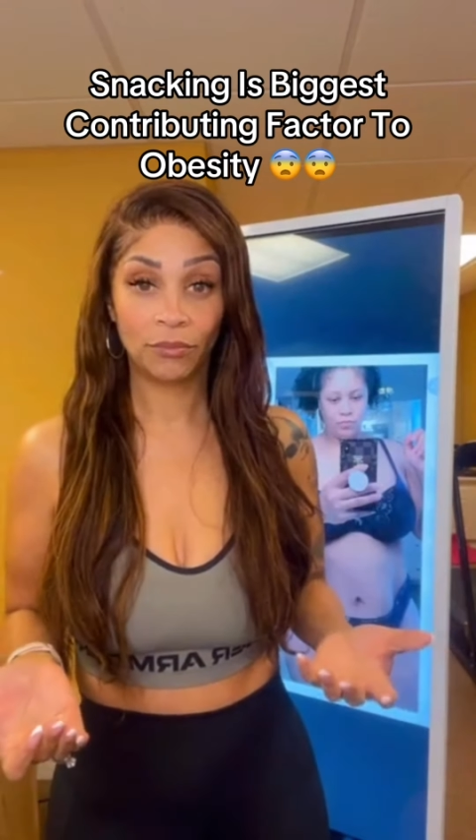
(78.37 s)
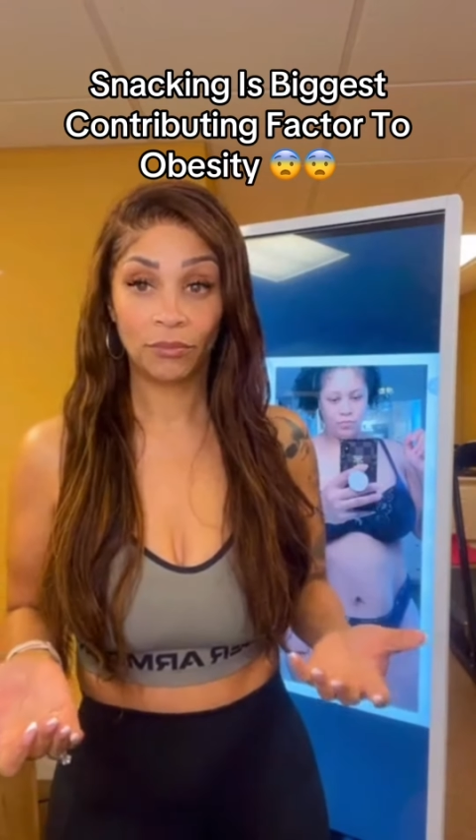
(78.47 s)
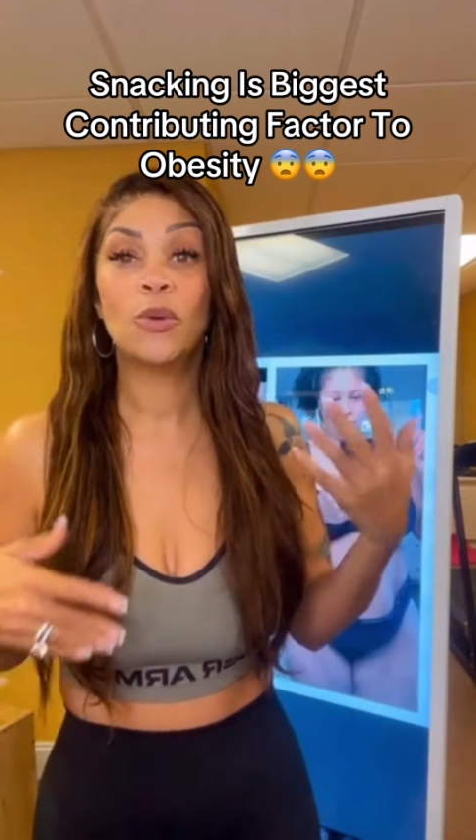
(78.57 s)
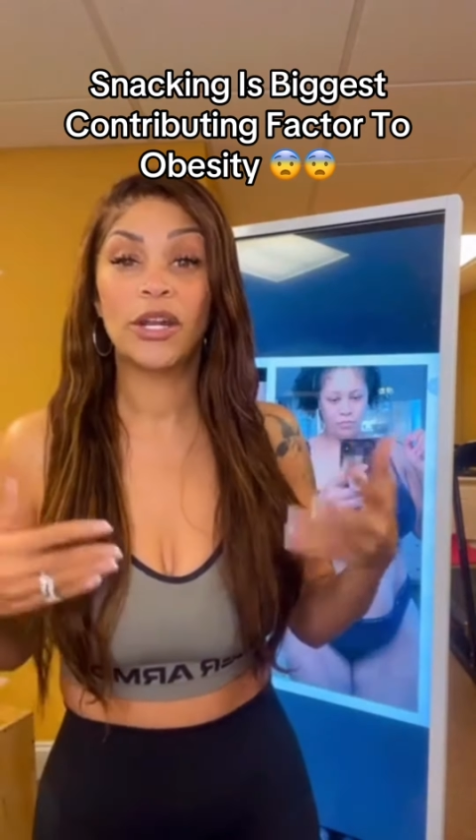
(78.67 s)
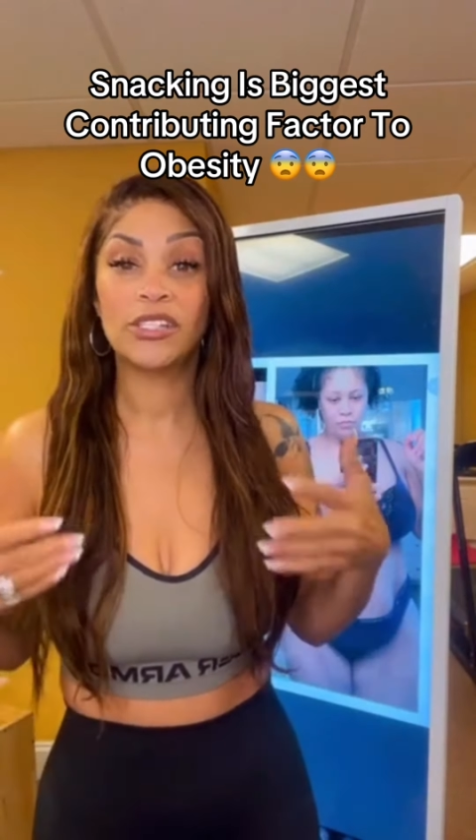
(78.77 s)

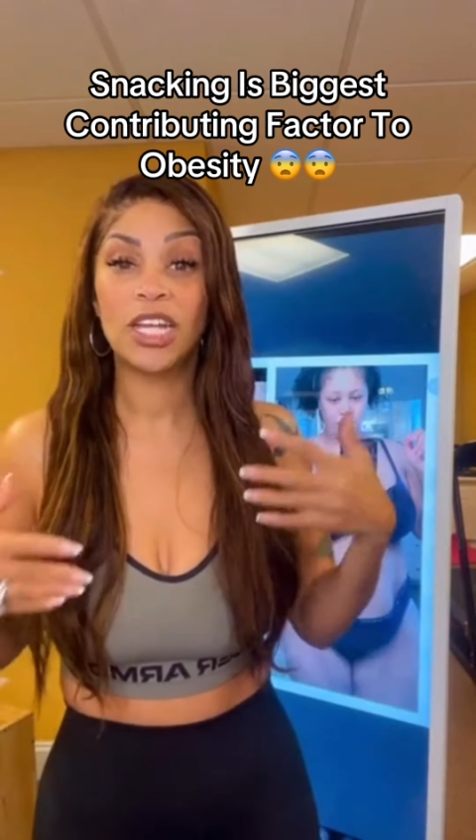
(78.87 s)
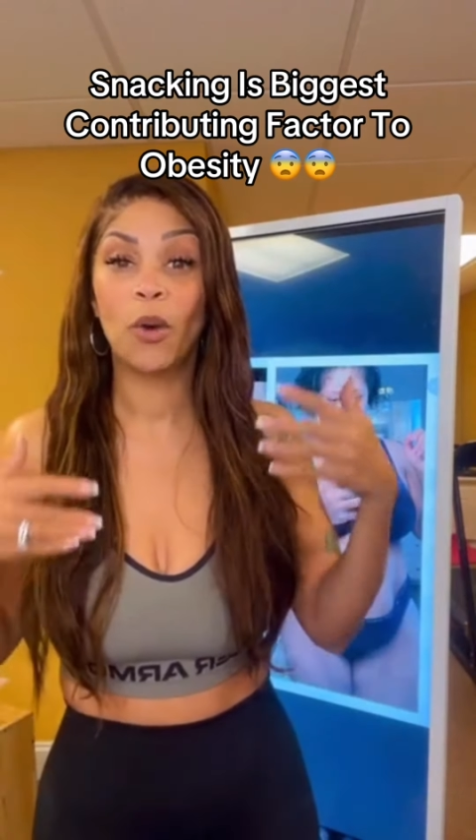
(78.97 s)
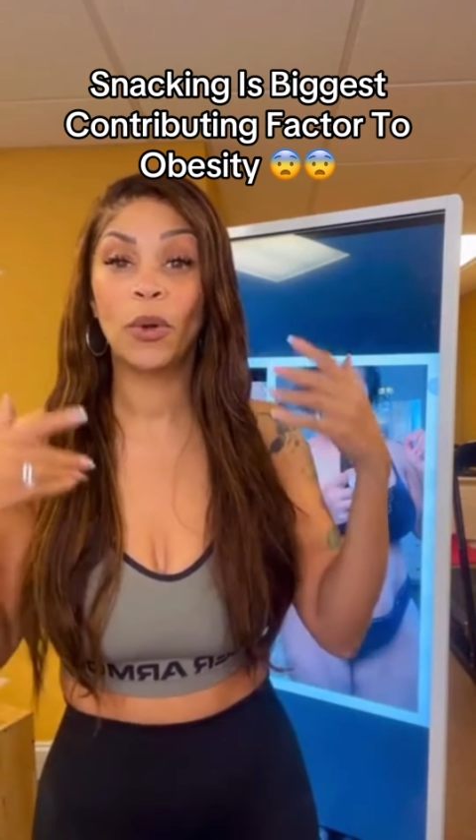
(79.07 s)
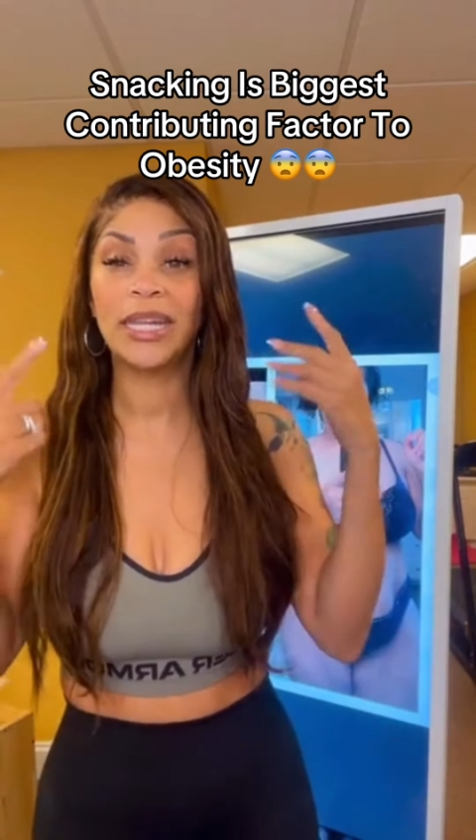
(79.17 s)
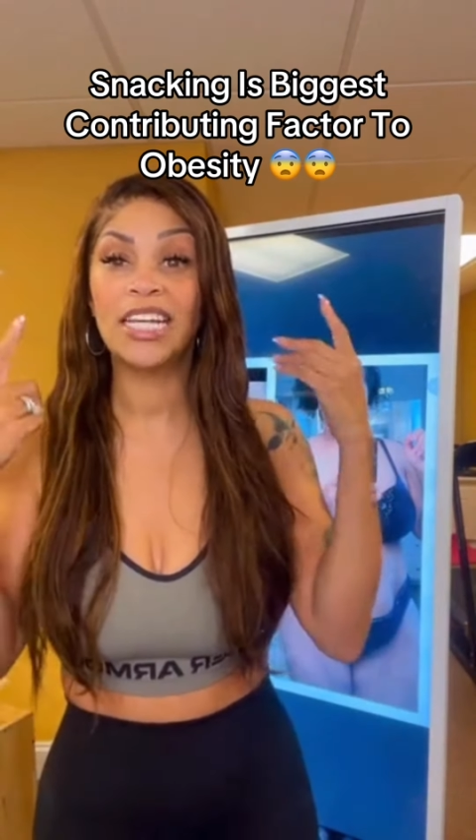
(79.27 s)
You
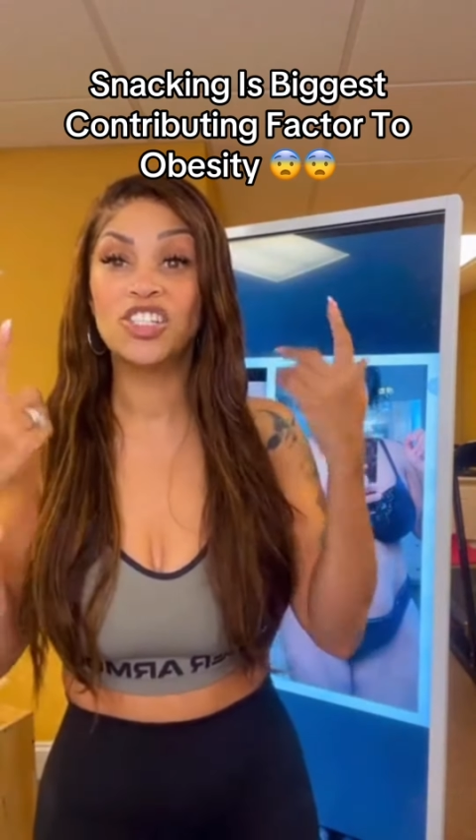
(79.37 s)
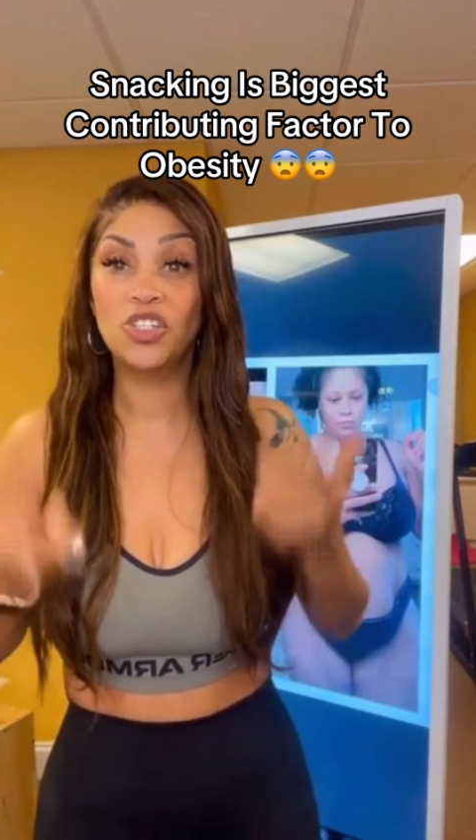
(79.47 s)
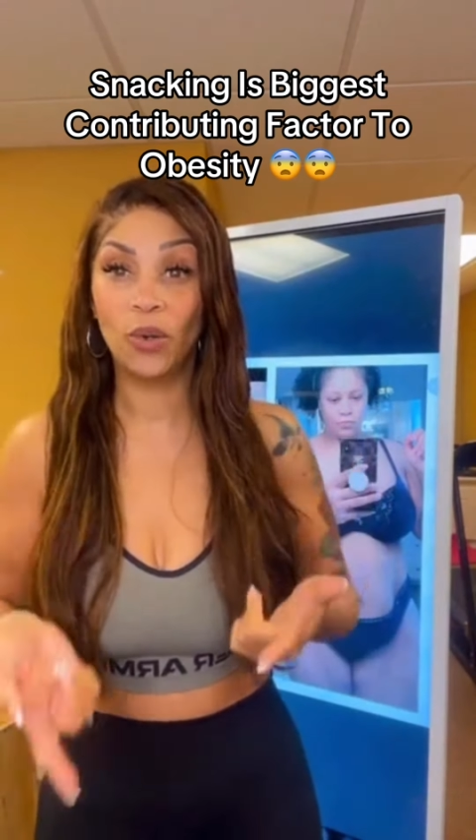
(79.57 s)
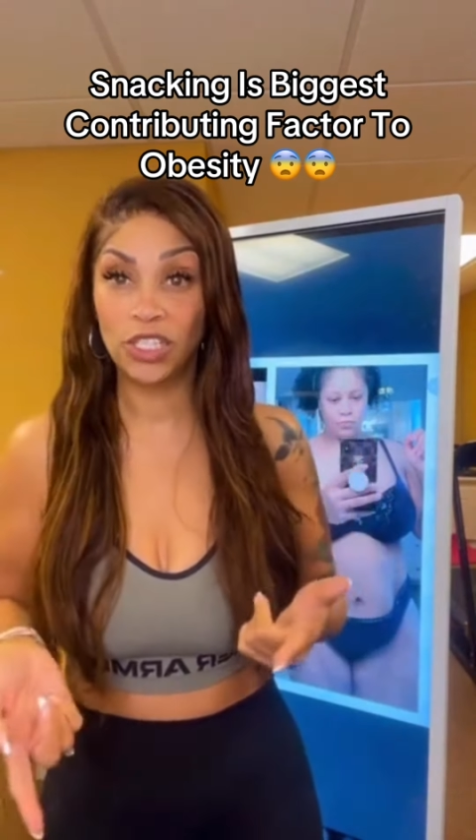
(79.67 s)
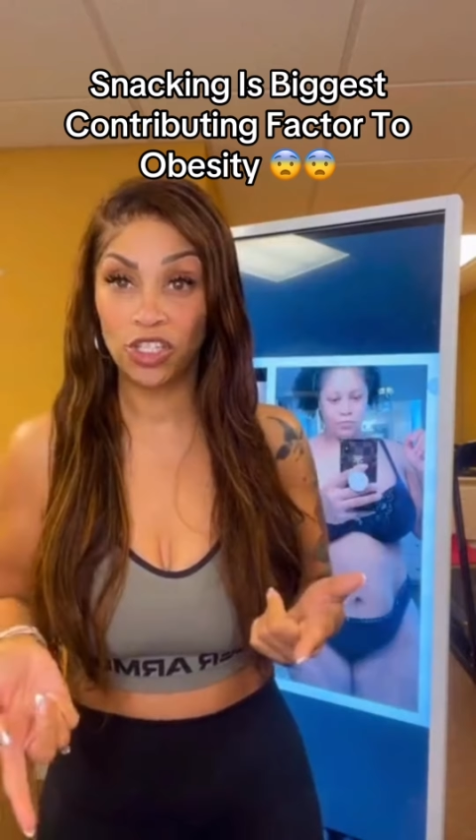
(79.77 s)
understand what that's
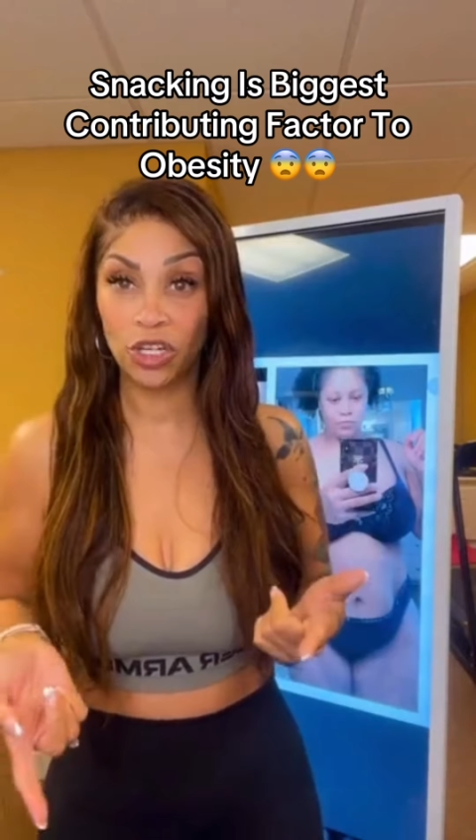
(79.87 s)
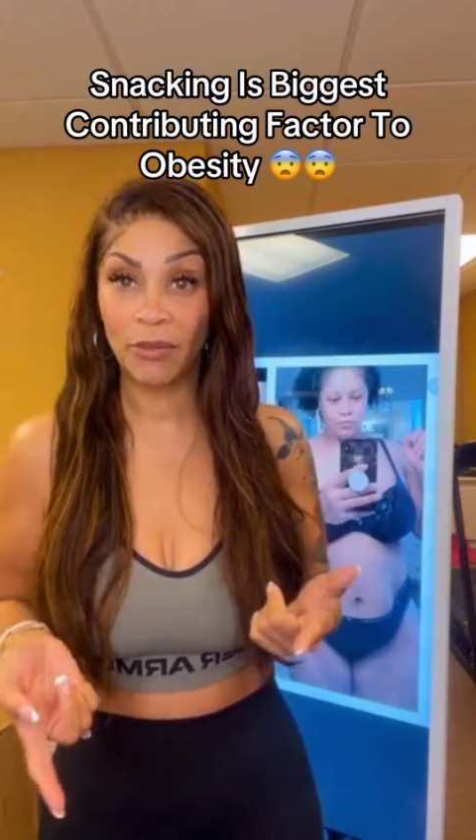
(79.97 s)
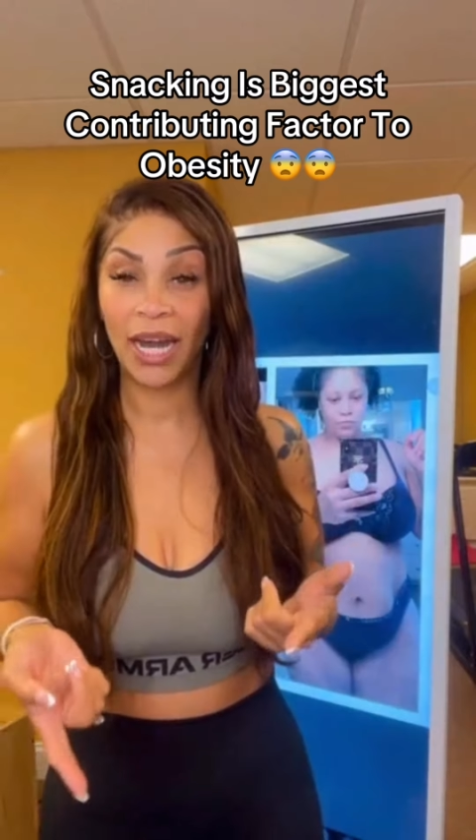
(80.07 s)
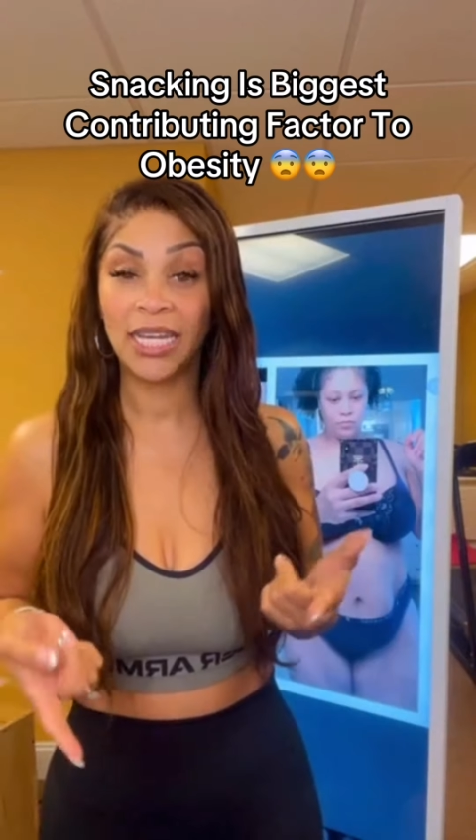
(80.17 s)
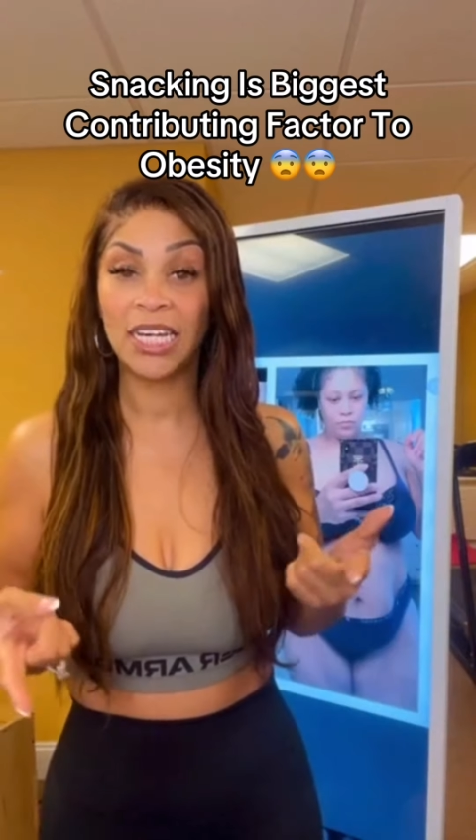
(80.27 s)
doing to your body?